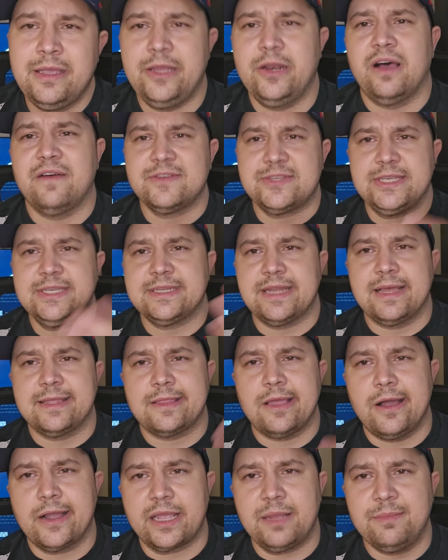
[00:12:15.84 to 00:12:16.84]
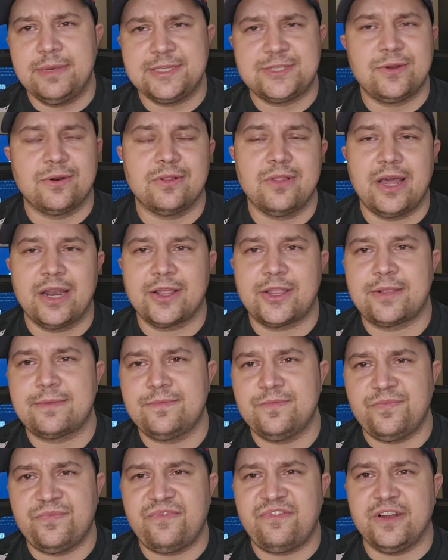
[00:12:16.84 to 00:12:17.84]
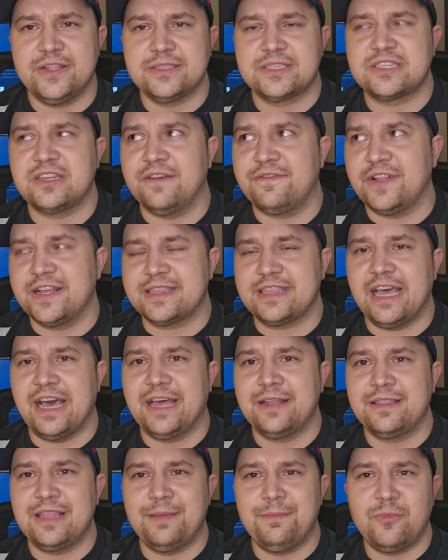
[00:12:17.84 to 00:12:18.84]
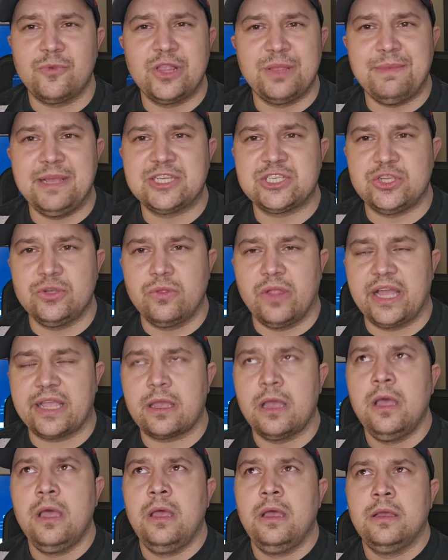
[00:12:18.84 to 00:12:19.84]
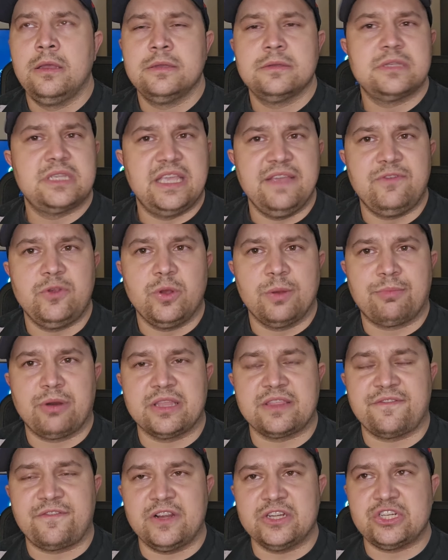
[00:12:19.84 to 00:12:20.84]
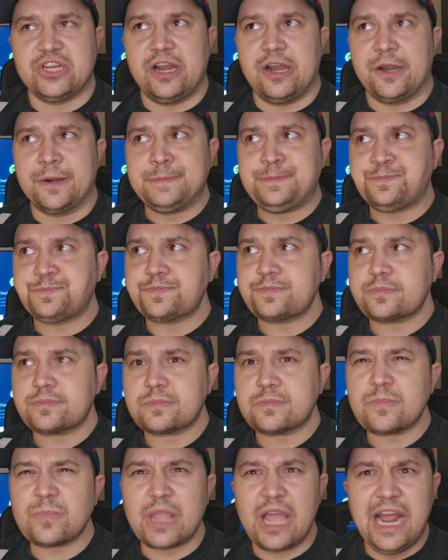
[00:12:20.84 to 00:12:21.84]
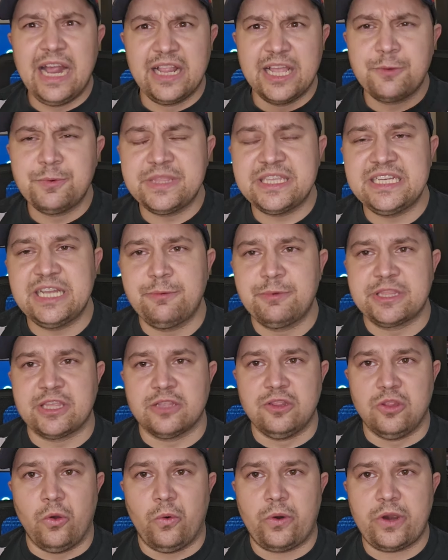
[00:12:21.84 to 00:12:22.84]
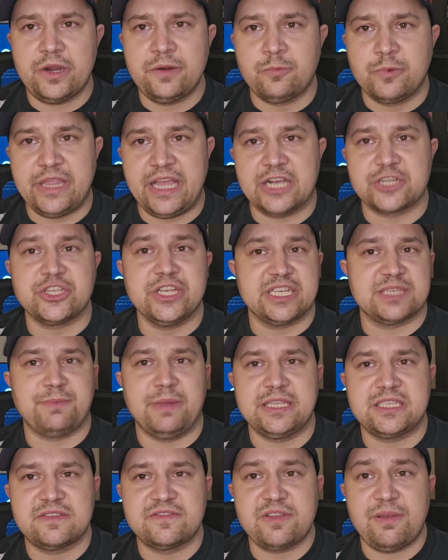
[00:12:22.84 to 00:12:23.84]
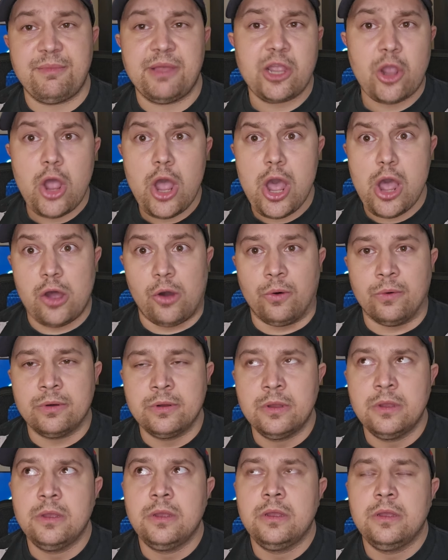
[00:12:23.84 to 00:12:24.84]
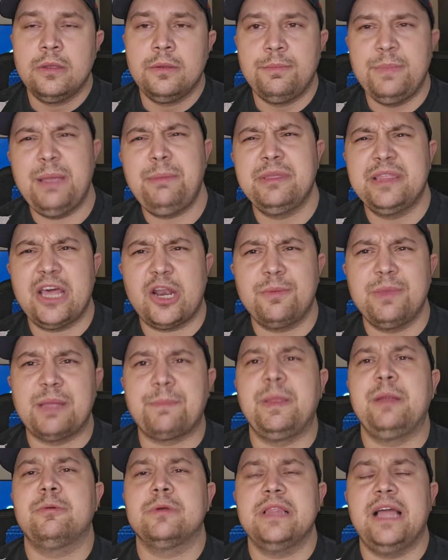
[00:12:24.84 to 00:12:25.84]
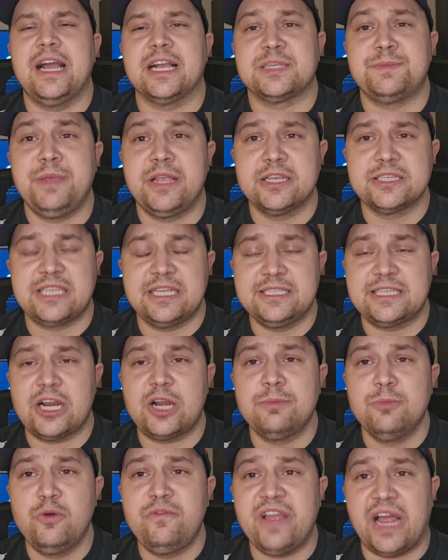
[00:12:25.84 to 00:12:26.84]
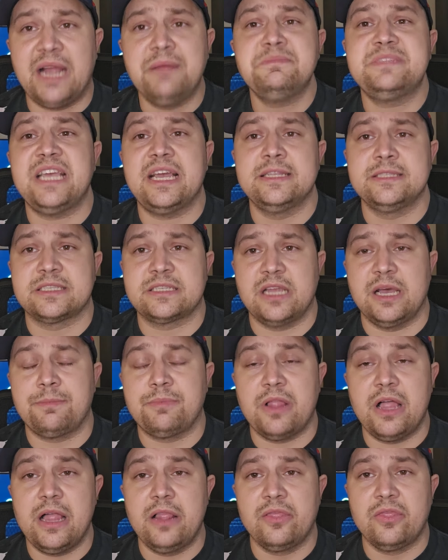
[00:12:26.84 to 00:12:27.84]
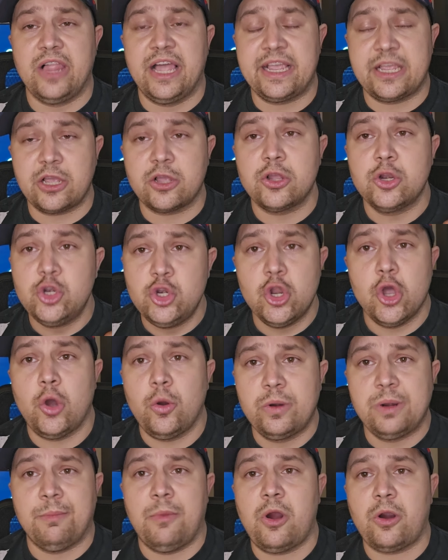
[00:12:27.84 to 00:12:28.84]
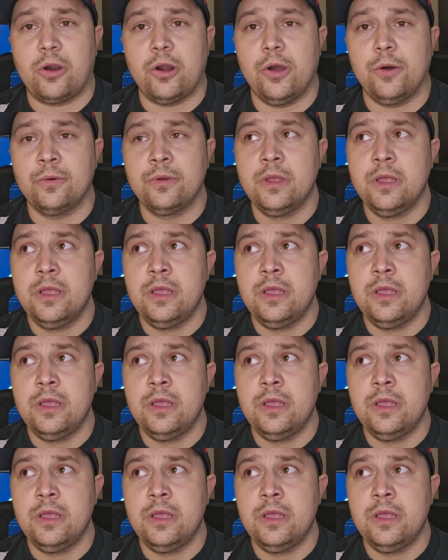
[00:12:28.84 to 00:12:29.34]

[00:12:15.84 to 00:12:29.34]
You know, obviously he's not talking, but he's doing a lot of fun stuff like that. That really makes you, like, give you a breath of fresh air. I like what they did with the lore, where they actually explained stuff, so I'm like, oh! Maybe that'll make me relax, because the entire movie, I'm tensed up, like, no tomorrow.